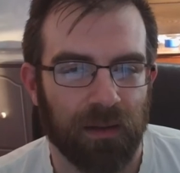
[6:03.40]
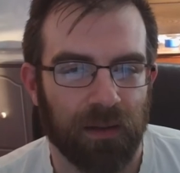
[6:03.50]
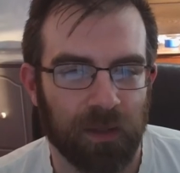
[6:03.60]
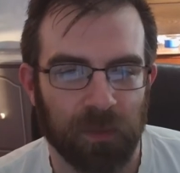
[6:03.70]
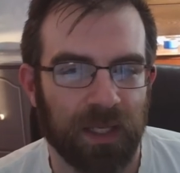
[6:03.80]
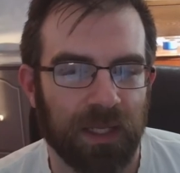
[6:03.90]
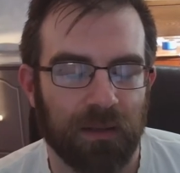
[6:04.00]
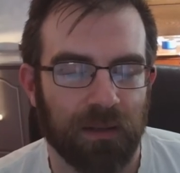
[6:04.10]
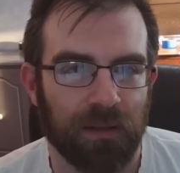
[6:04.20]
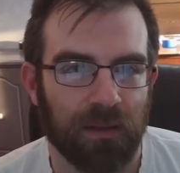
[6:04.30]
I'm going to
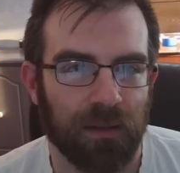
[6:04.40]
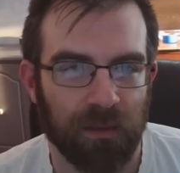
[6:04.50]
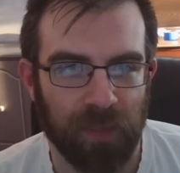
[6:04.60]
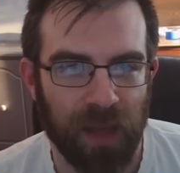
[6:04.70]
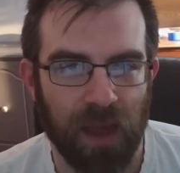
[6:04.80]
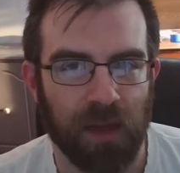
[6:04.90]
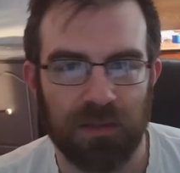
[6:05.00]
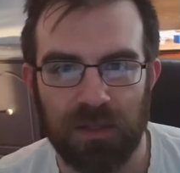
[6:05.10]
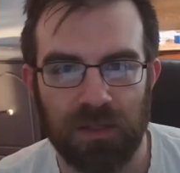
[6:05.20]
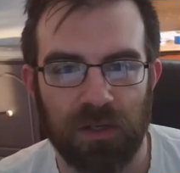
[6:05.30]
read a
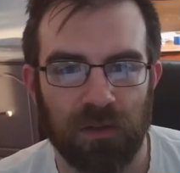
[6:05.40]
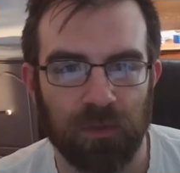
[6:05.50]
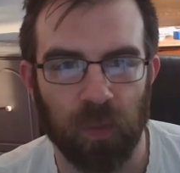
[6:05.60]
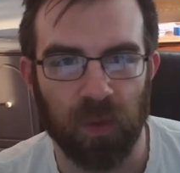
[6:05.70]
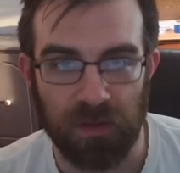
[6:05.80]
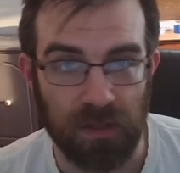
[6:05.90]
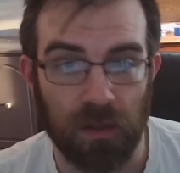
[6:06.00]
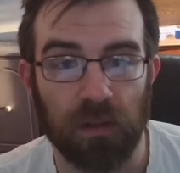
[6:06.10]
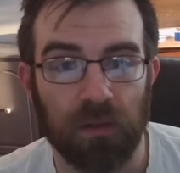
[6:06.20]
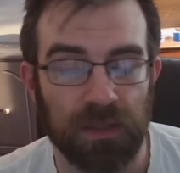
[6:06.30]
passage from one of these
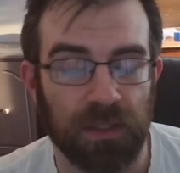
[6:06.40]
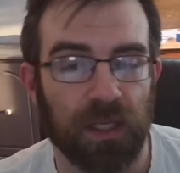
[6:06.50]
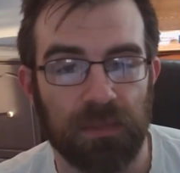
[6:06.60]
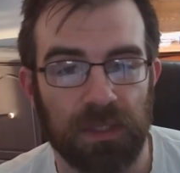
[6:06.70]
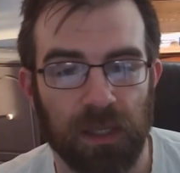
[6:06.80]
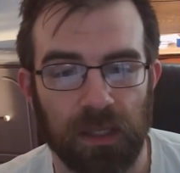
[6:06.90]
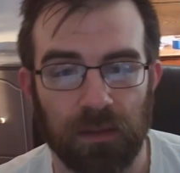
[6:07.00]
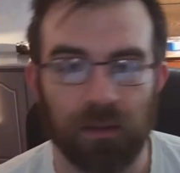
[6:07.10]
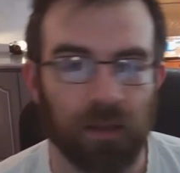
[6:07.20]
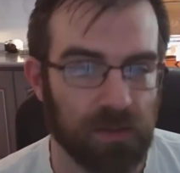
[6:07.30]
articles that I'm
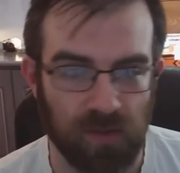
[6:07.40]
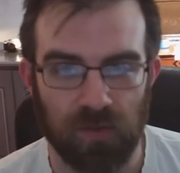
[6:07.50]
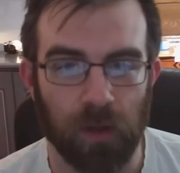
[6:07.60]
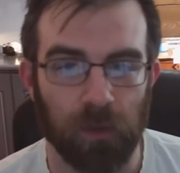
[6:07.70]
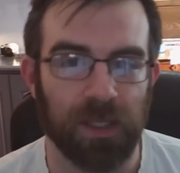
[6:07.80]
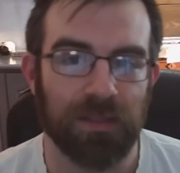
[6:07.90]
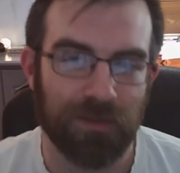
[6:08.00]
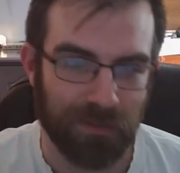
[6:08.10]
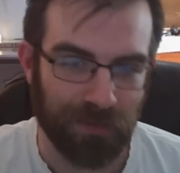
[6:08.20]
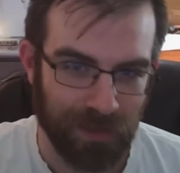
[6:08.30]
citing. This always
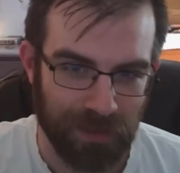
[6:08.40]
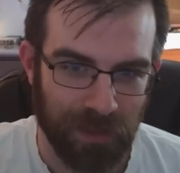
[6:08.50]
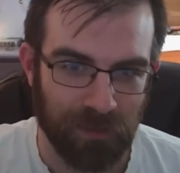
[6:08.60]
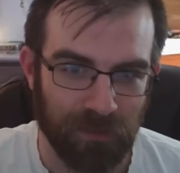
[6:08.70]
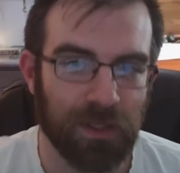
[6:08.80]
links down in the